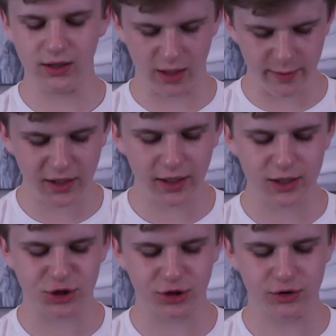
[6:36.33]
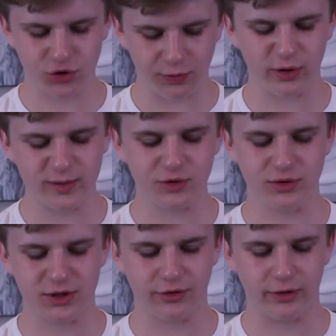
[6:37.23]
limited edition Supreme
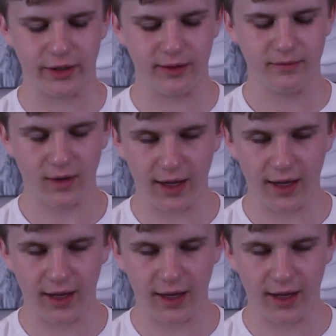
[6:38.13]
Jewel sticker on it